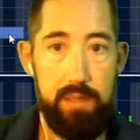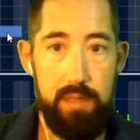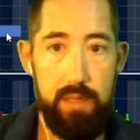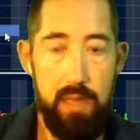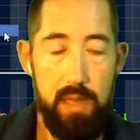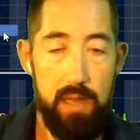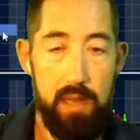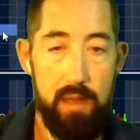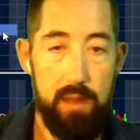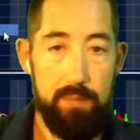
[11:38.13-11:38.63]

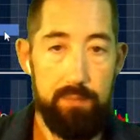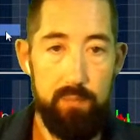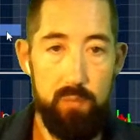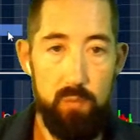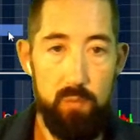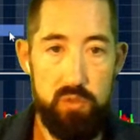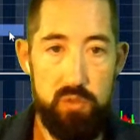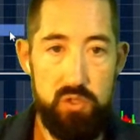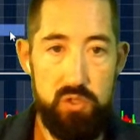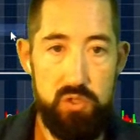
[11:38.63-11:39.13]
Um,
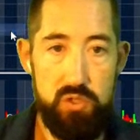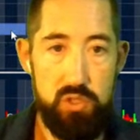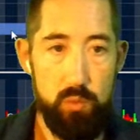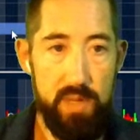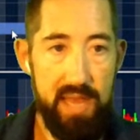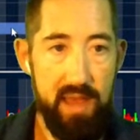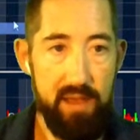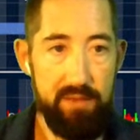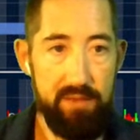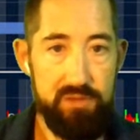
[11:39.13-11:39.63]
do we
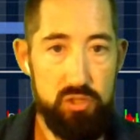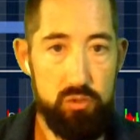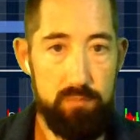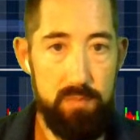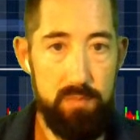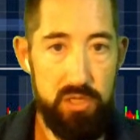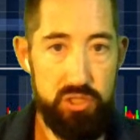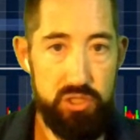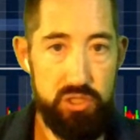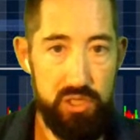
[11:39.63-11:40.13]
have too
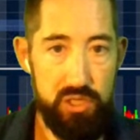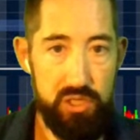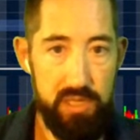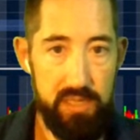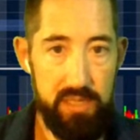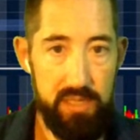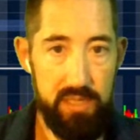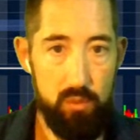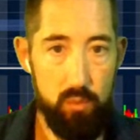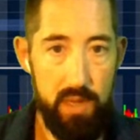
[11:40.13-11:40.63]
much
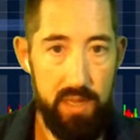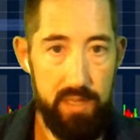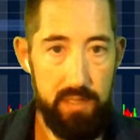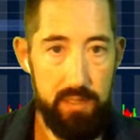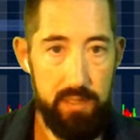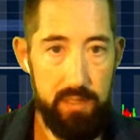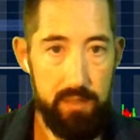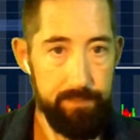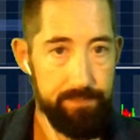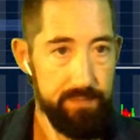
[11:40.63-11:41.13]
in the
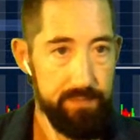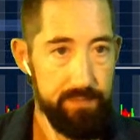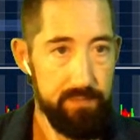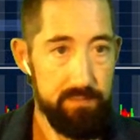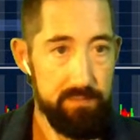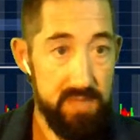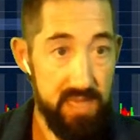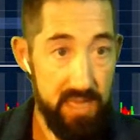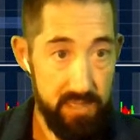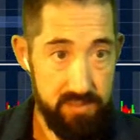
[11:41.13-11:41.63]
way?
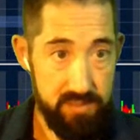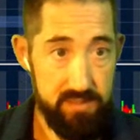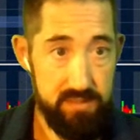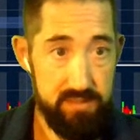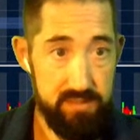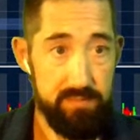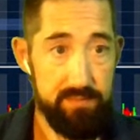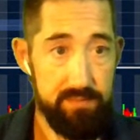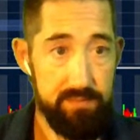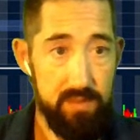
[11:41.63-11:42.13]

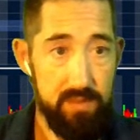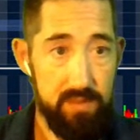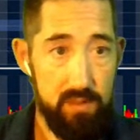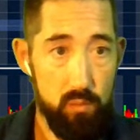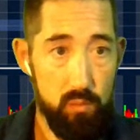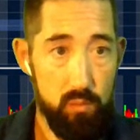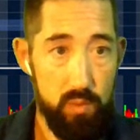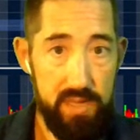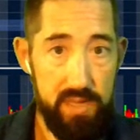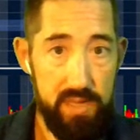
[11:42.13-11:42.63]
Yes,
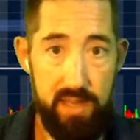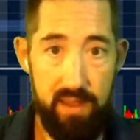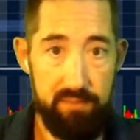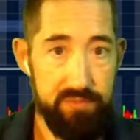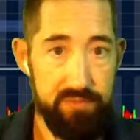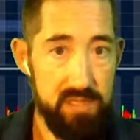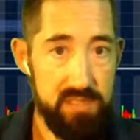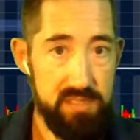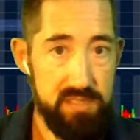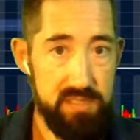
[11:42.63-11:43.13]
we have
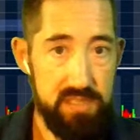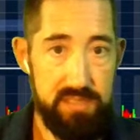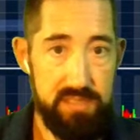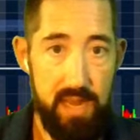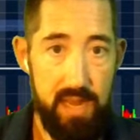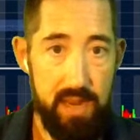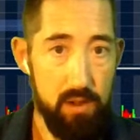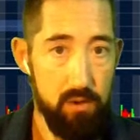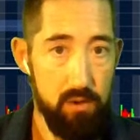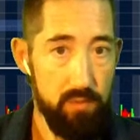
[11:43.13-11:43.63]
this
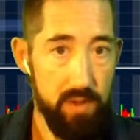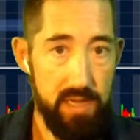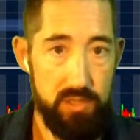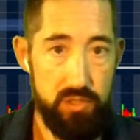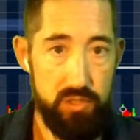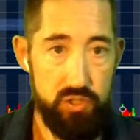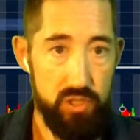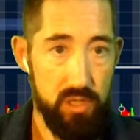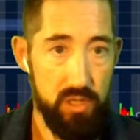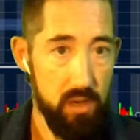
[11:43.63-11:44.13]
entire
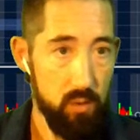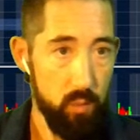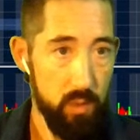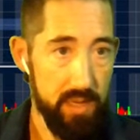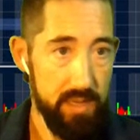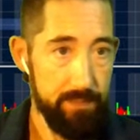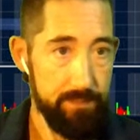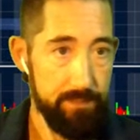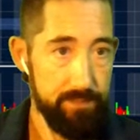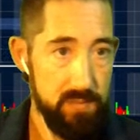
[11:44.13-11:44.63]
range in our
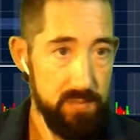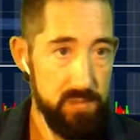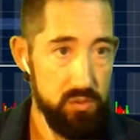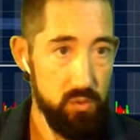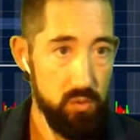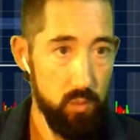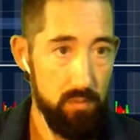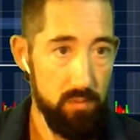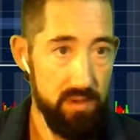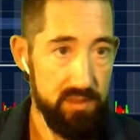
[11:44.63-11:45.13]
way. So
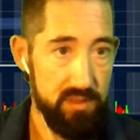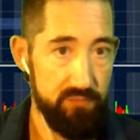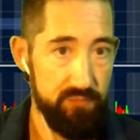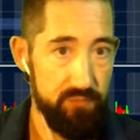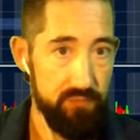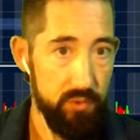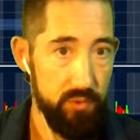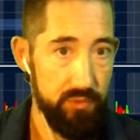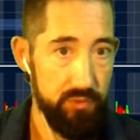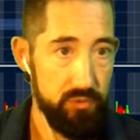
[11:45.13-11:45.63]
we're at the
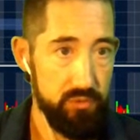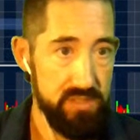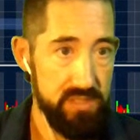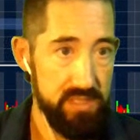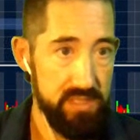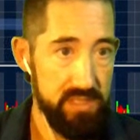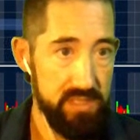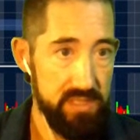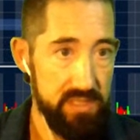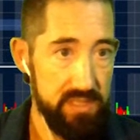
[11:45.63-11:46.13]

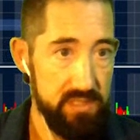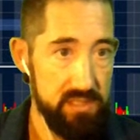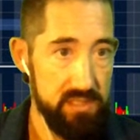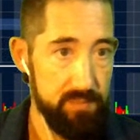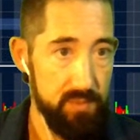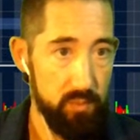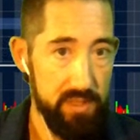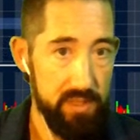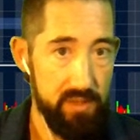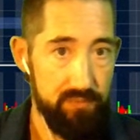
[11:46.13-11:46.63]
413s, but we
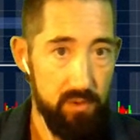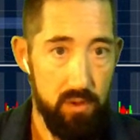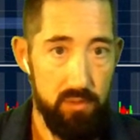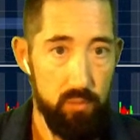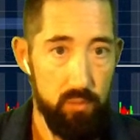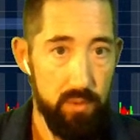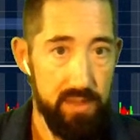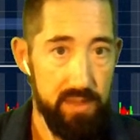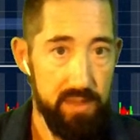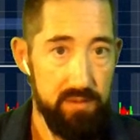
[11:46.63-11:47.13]
have all the
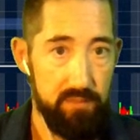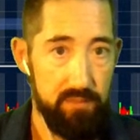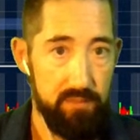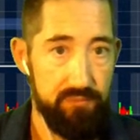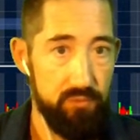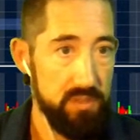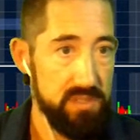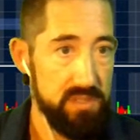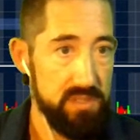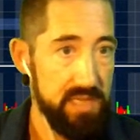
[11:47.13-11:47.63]
way to
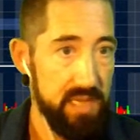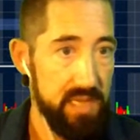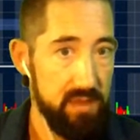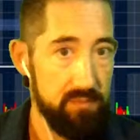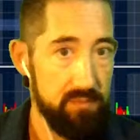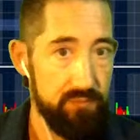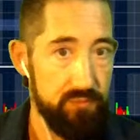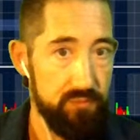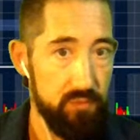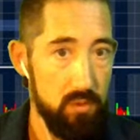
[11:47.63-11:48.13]

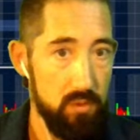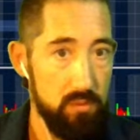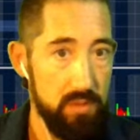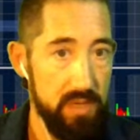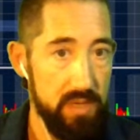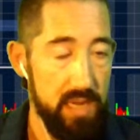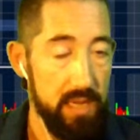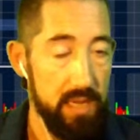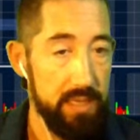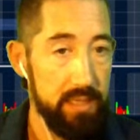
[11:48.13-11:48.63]
410,
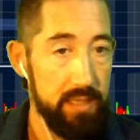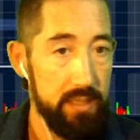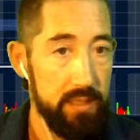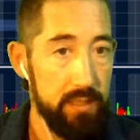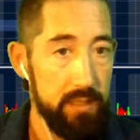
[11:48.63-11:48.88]
409,